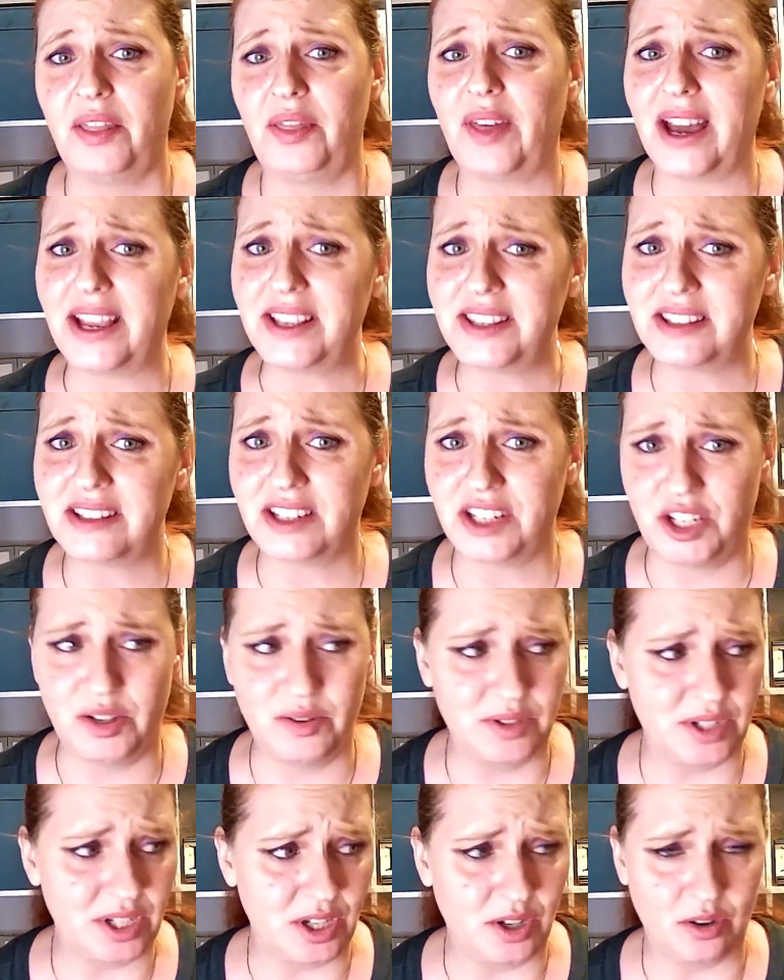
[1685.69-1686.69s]
That's
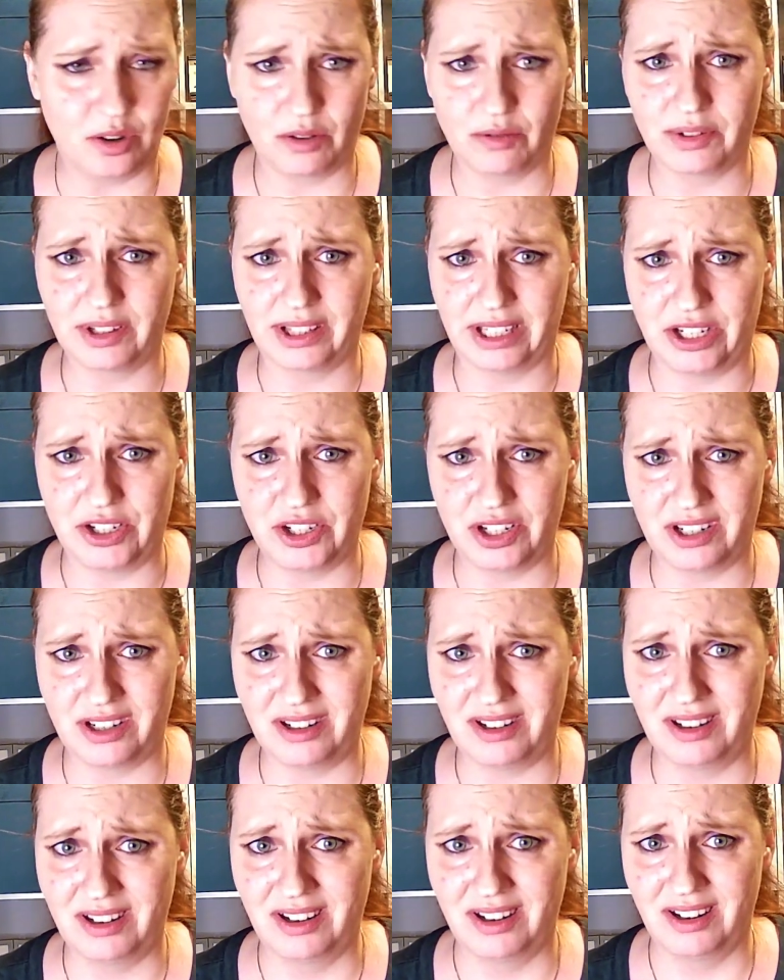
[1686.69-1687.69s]
using your
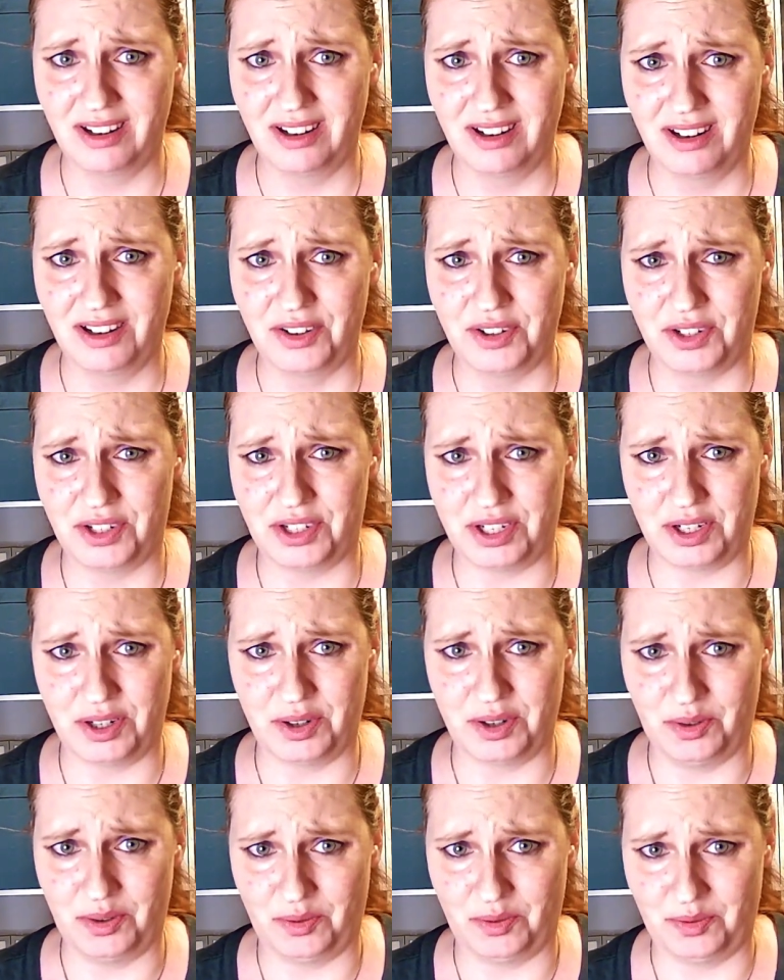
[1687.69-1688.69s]
religion
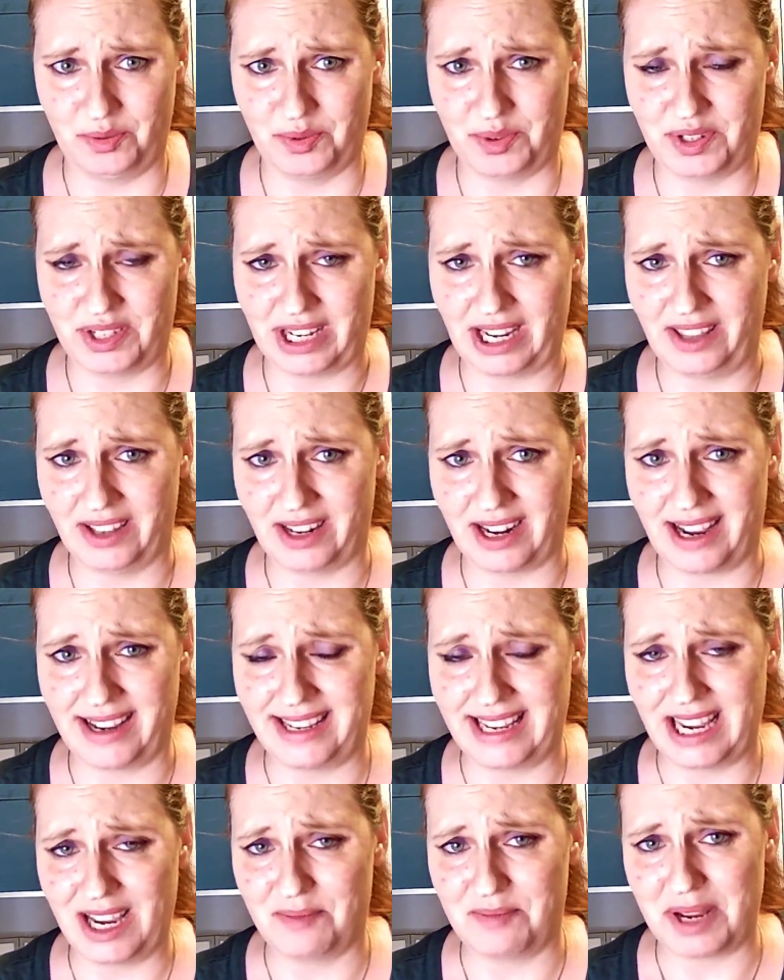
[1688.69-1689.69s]
to say that I
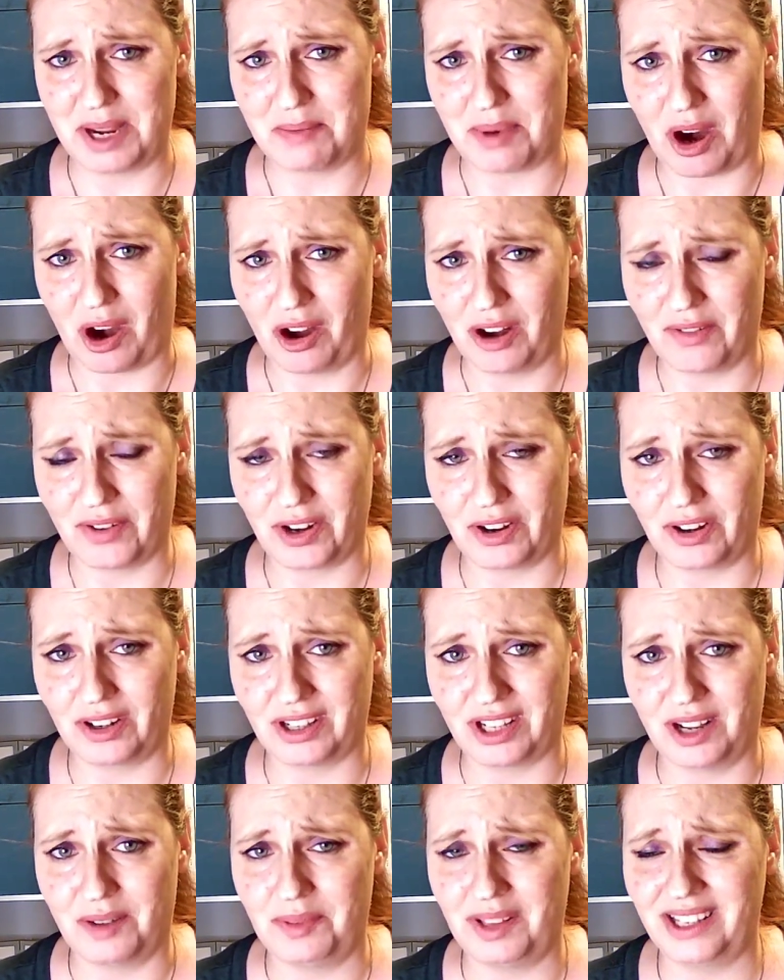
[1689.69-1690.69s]
can't be a part of your
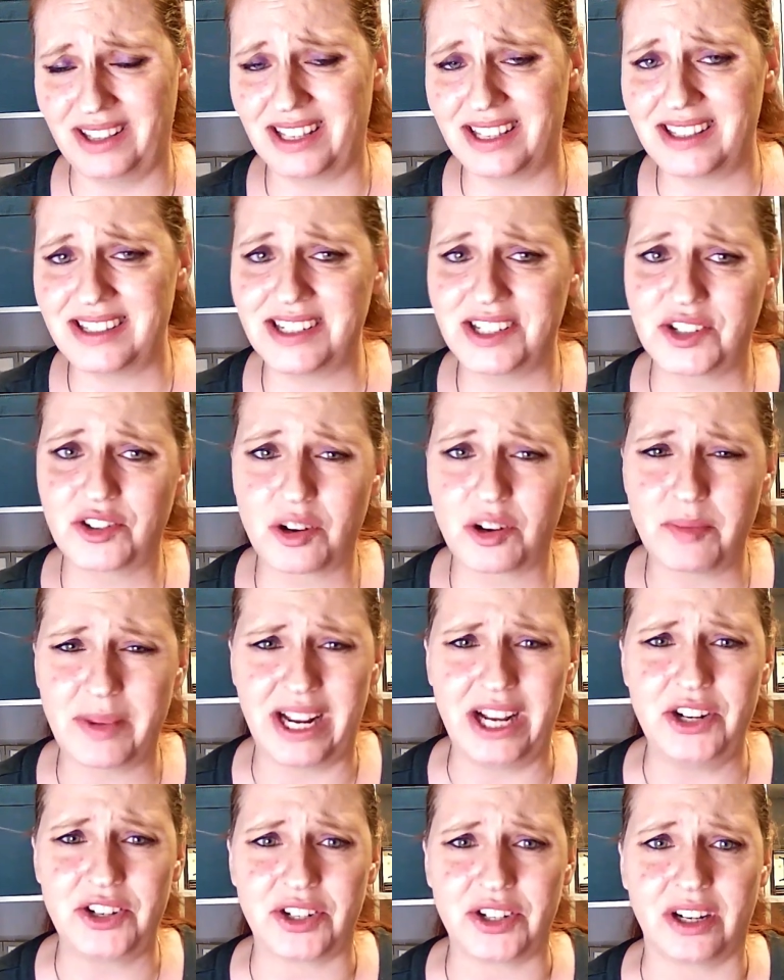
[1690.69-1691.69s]
club, like that's
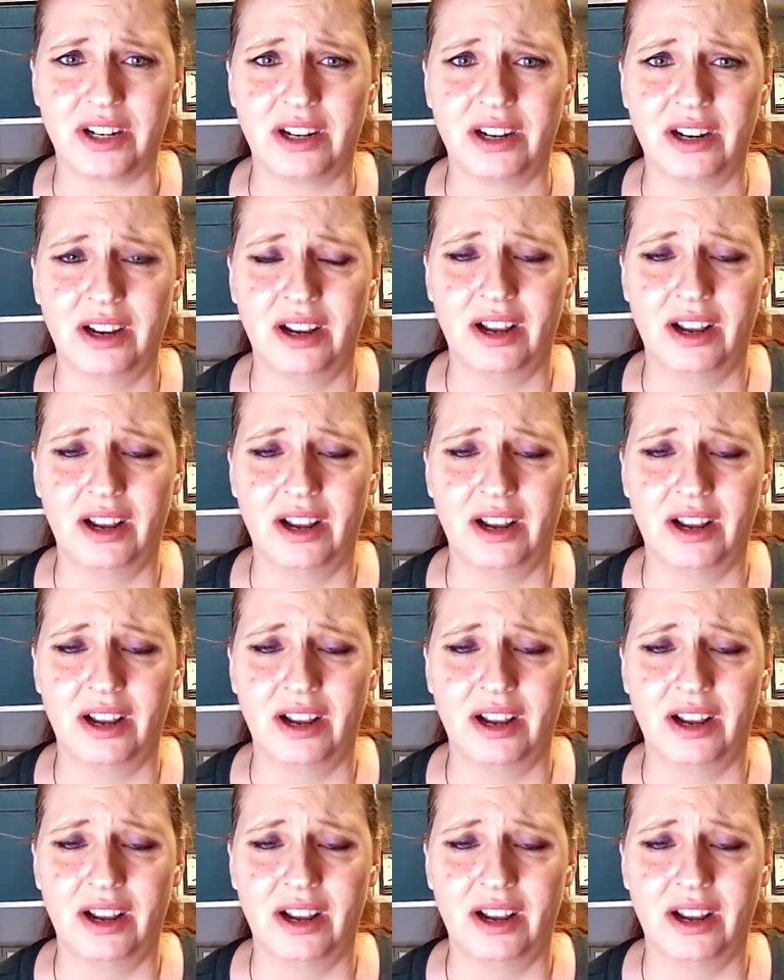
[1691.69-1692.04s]
discrimination.